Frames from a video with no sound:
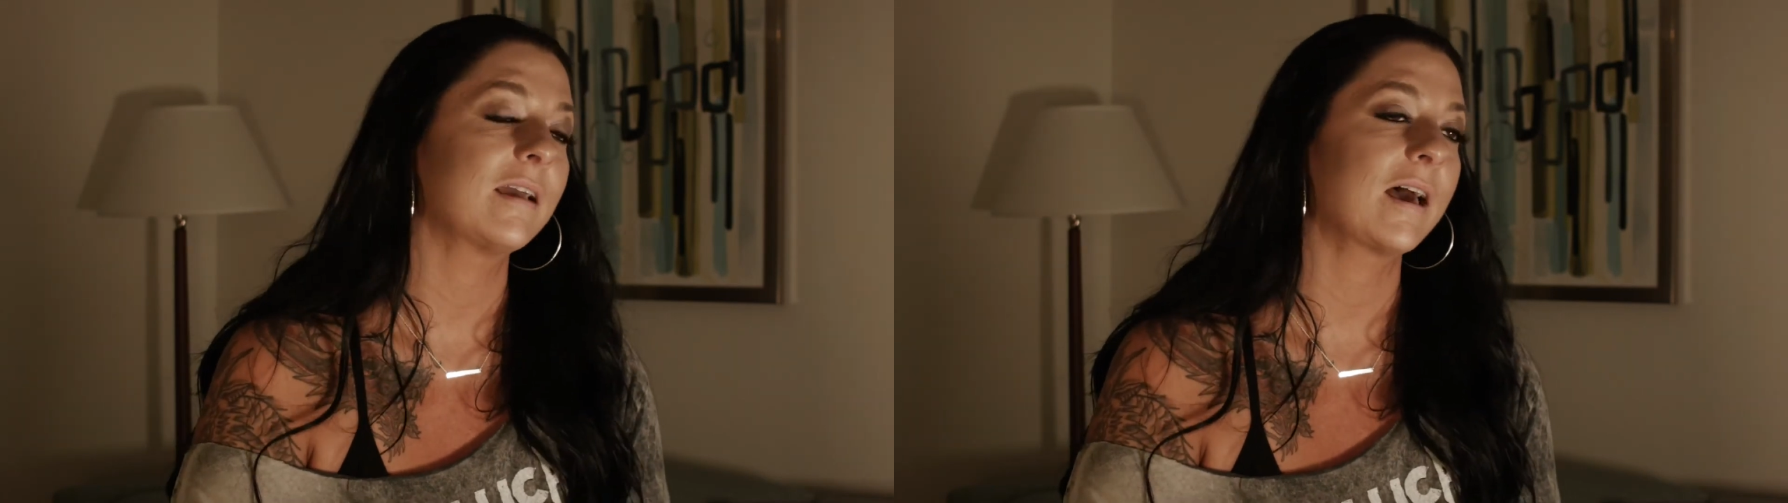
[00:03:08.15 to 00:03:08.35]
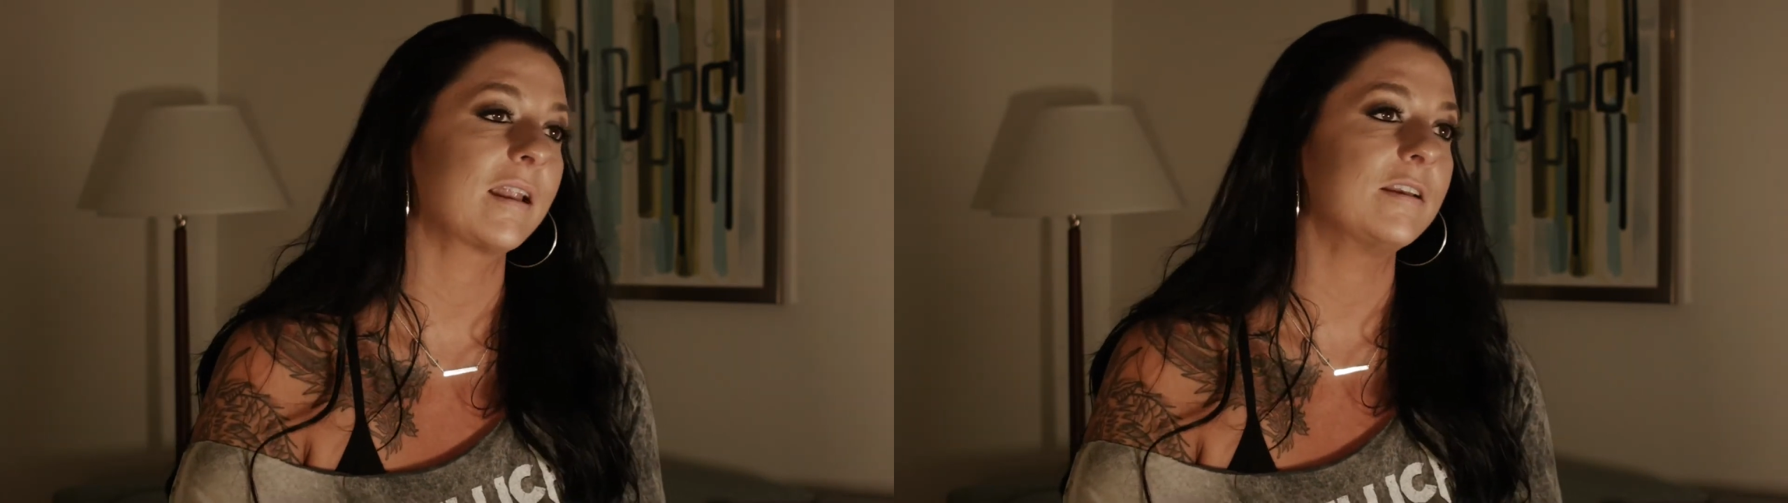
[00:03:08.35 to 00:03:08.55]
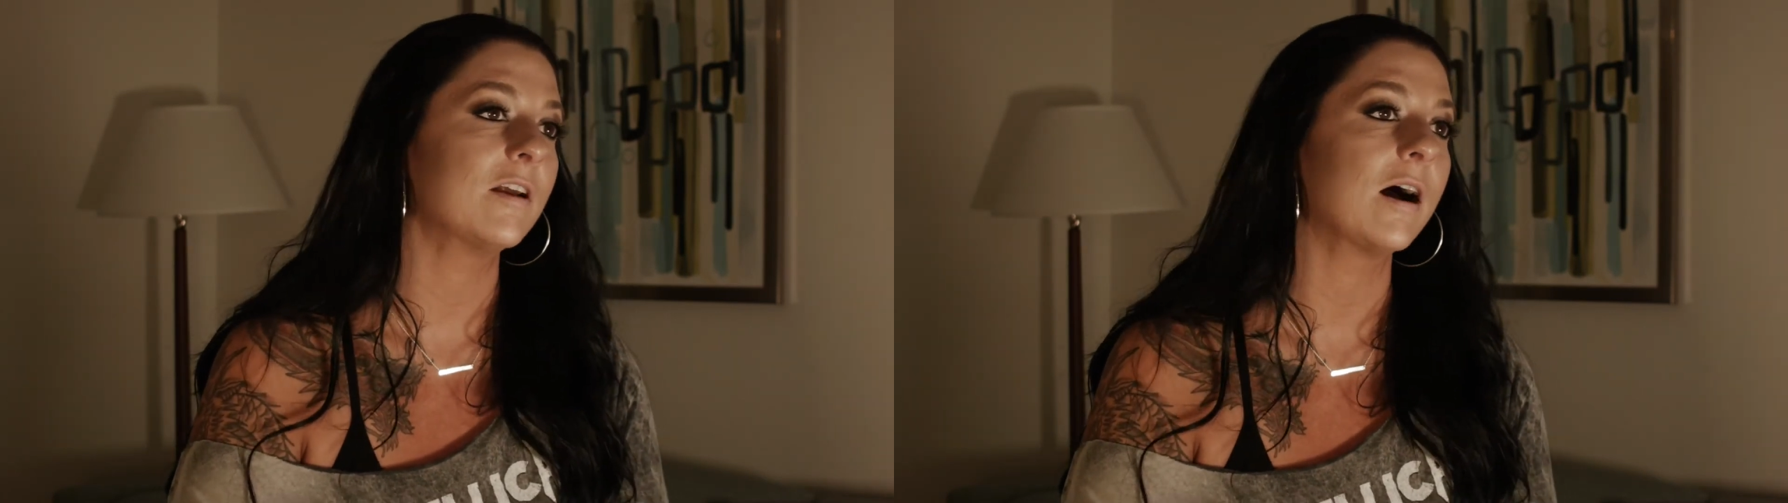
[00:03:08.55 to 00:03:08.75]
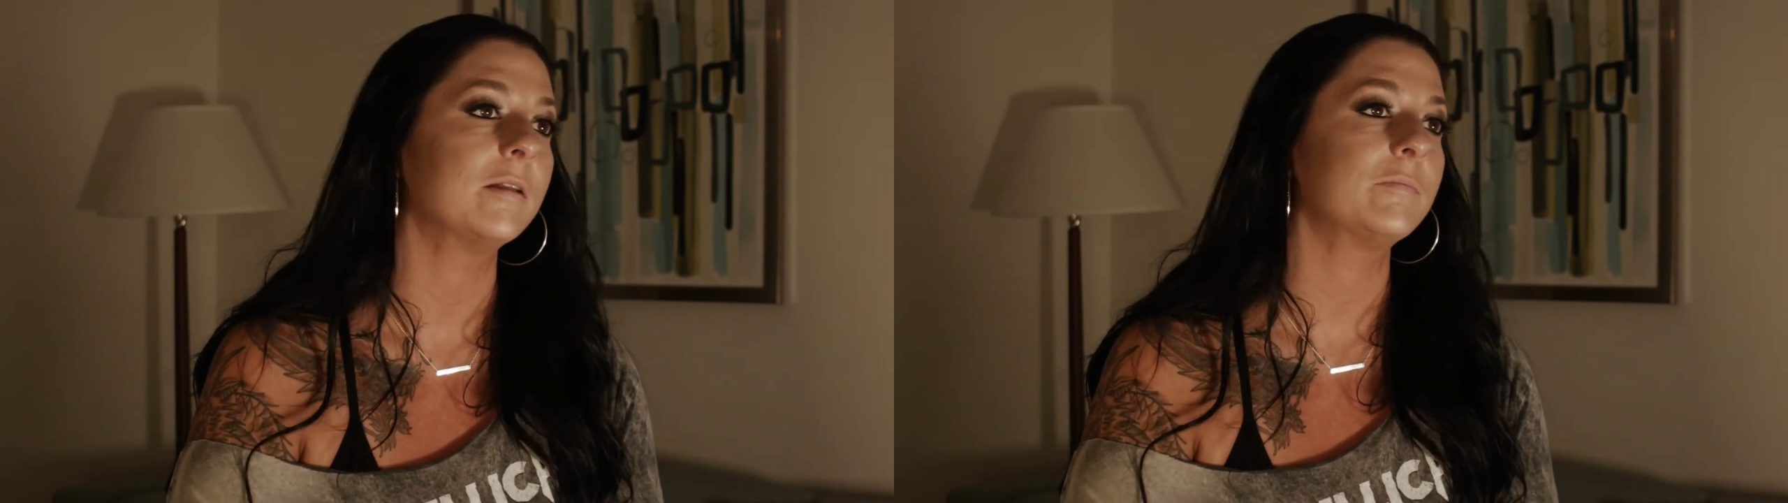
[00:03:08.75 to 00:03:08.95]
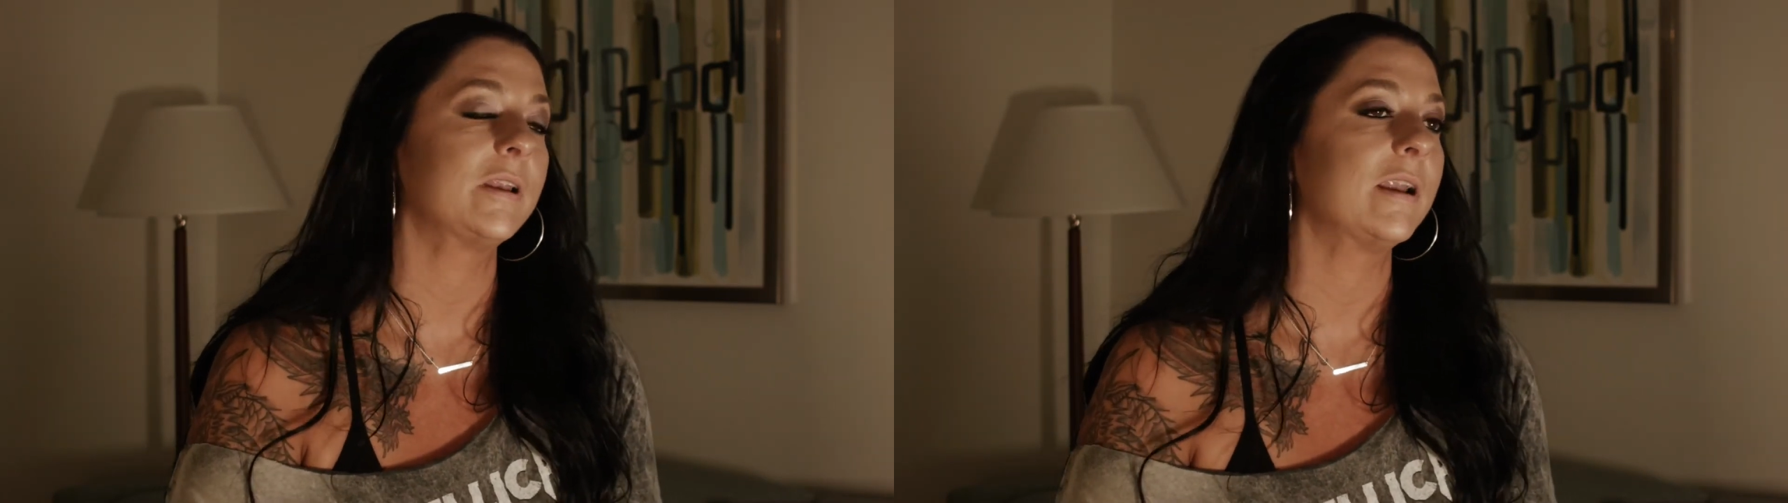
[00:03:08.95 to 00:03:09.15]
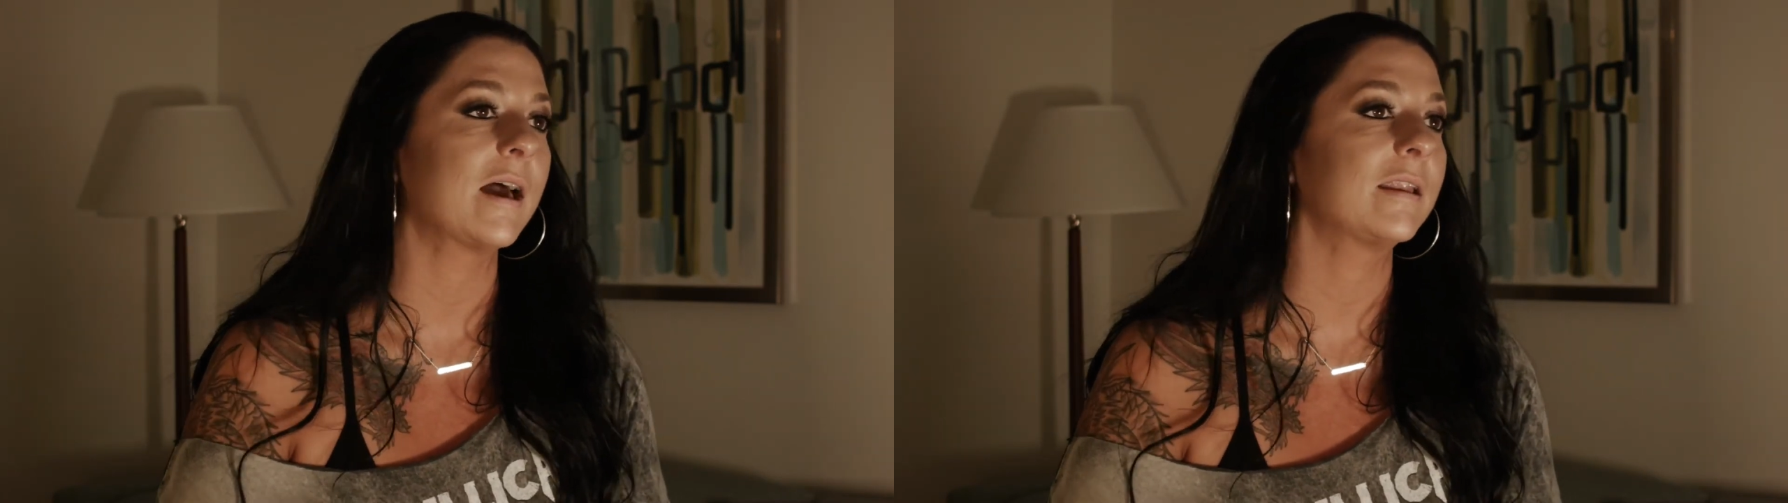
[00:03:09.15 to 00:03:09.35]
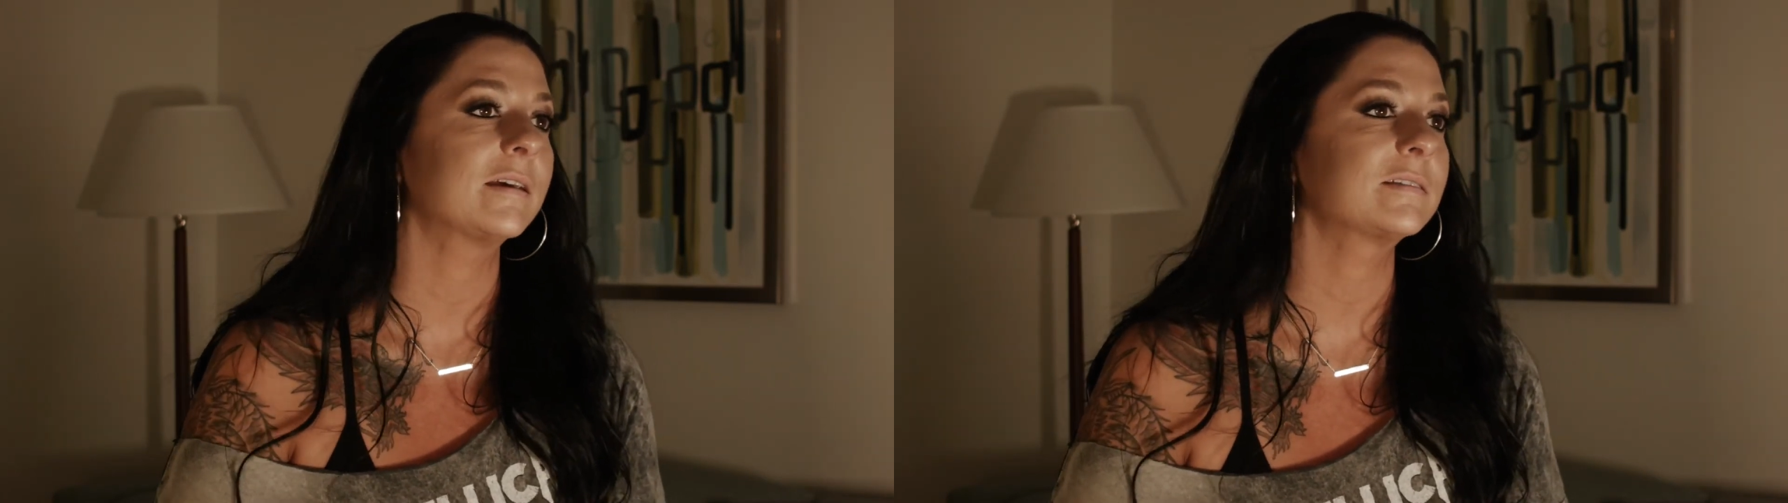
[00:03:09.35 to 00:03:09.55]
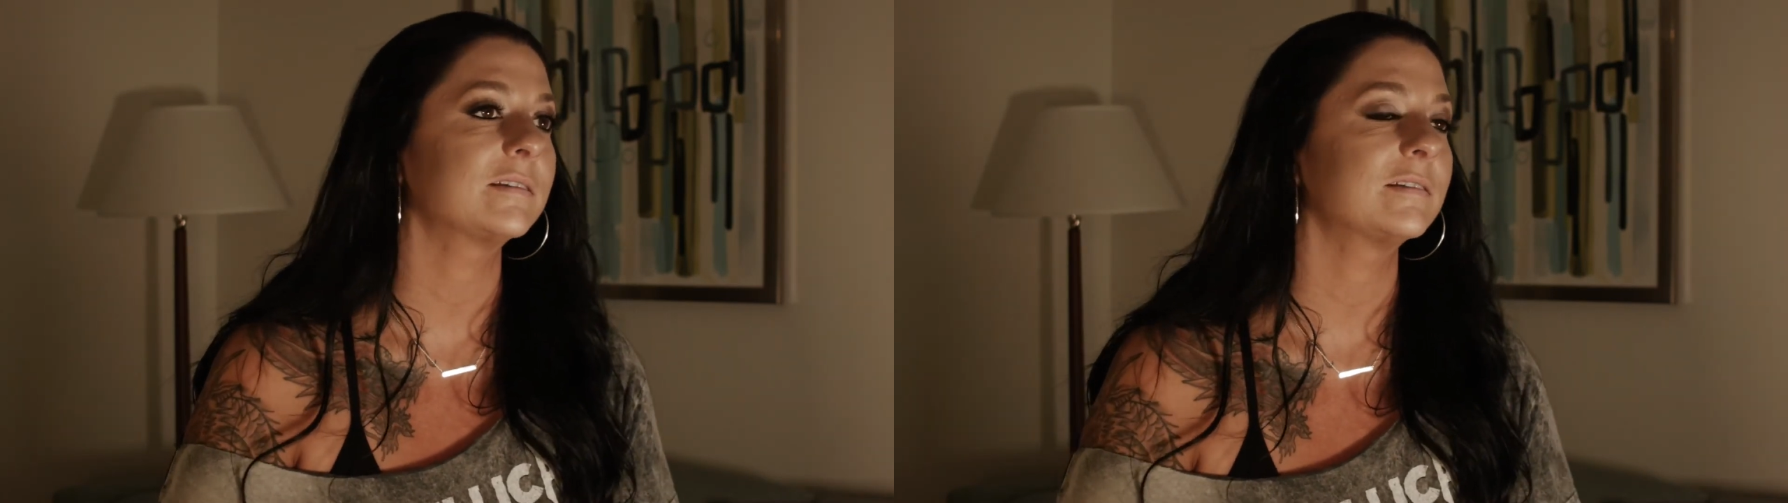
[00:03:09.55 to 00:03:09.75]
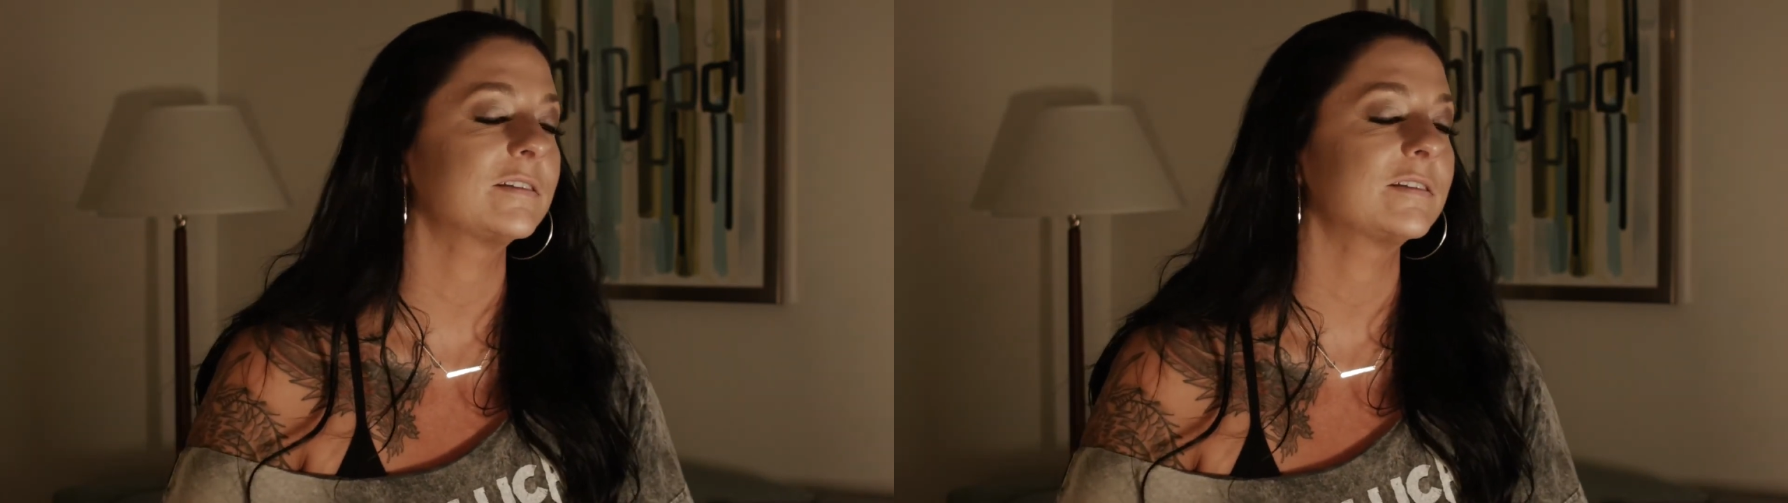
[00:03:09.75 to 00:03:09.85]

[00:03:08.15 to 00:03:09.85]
had I not been an addict.